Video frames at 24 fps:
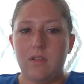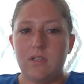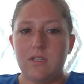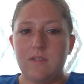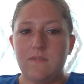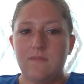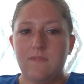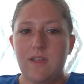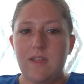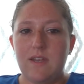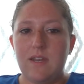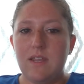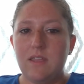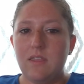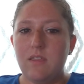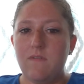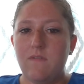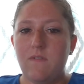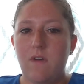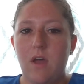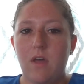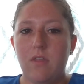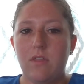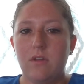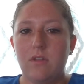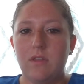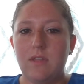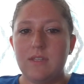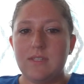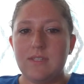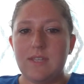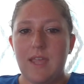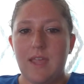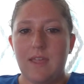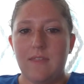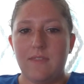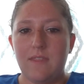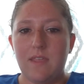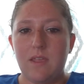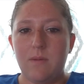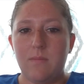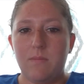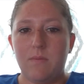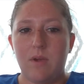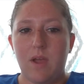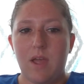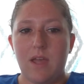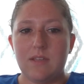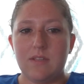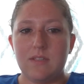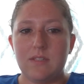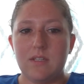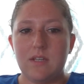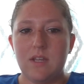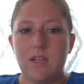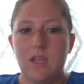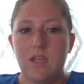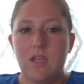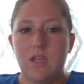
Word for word: defending the fatherless and the oppressed,